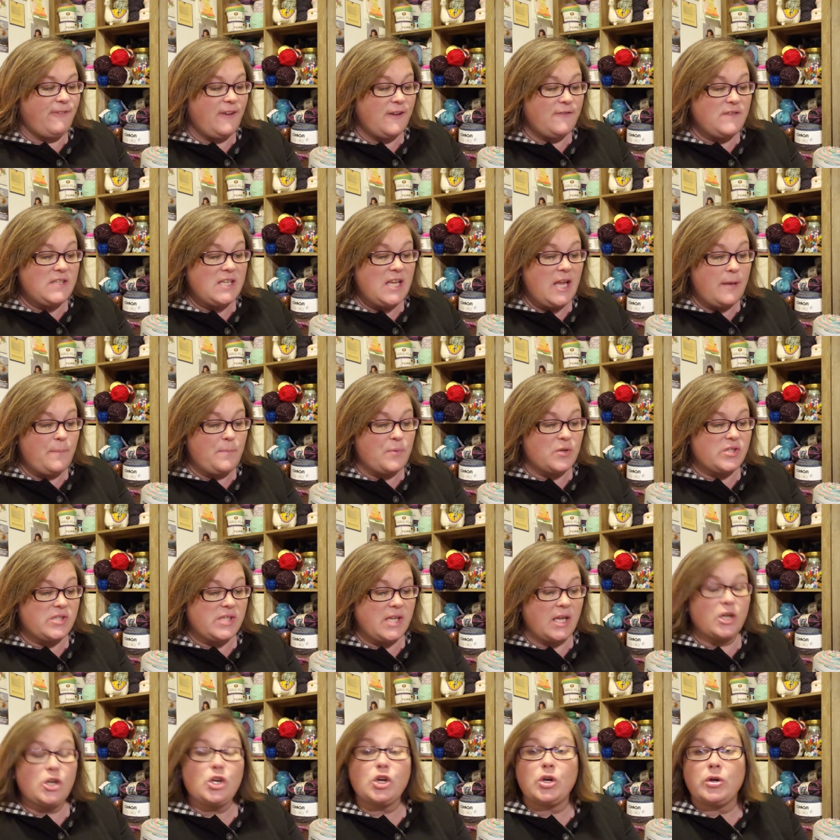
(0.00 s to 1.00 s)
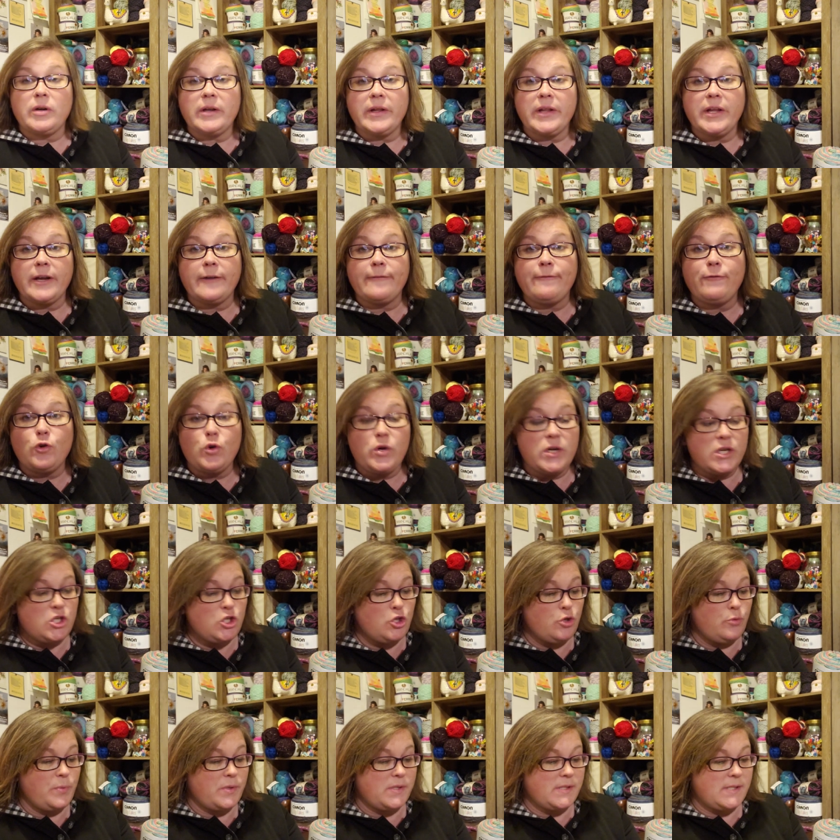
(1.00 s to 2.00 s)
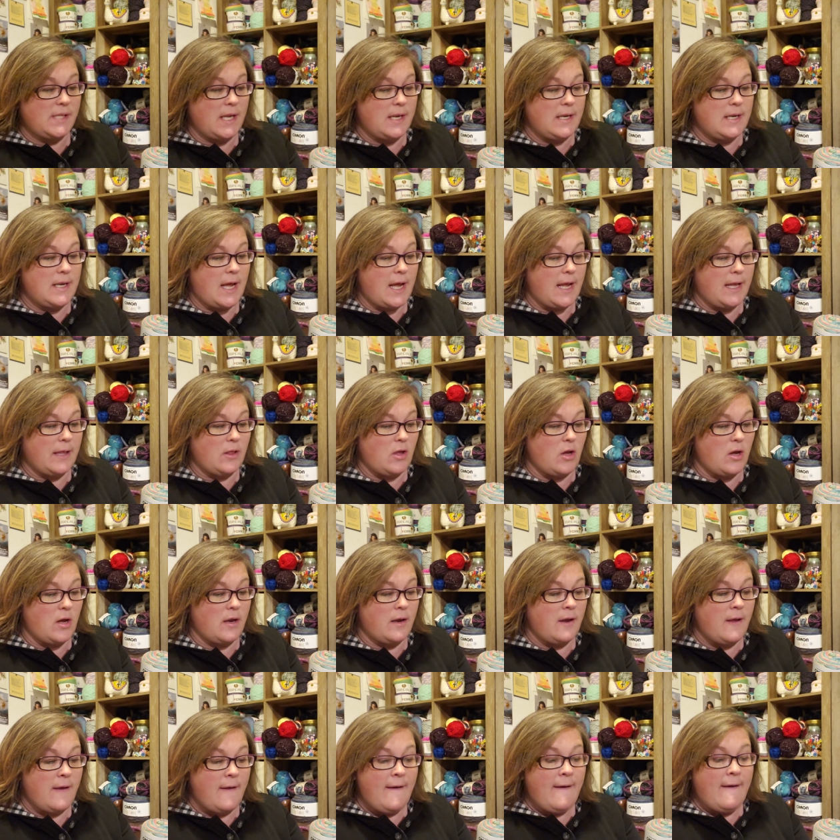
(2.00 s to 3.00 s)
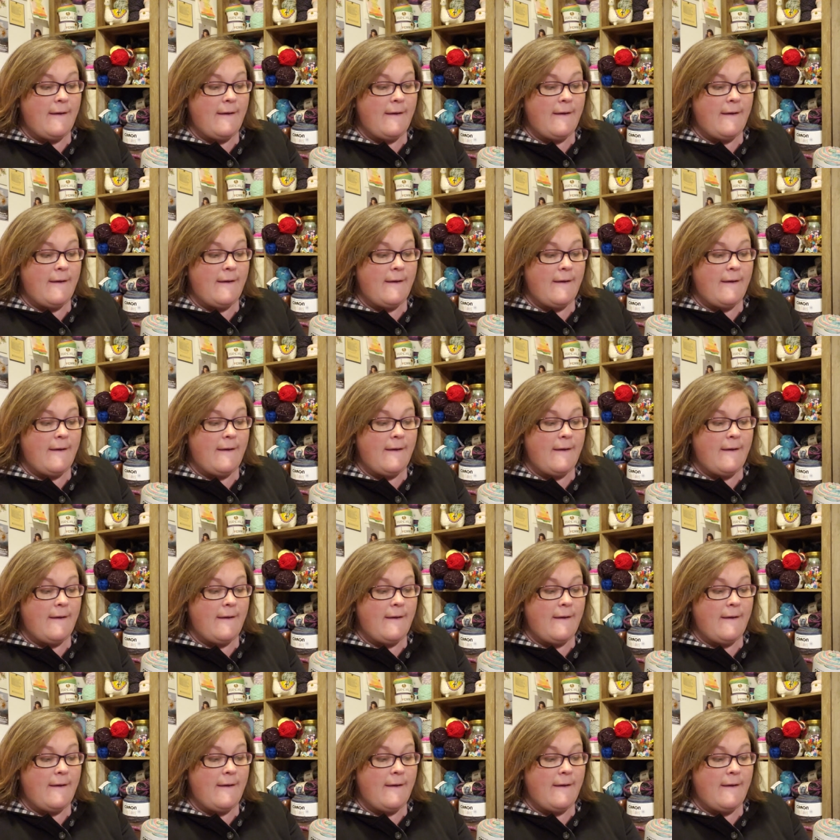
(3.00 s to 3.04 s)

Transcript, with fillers: 58% acrylic, 42% nylon,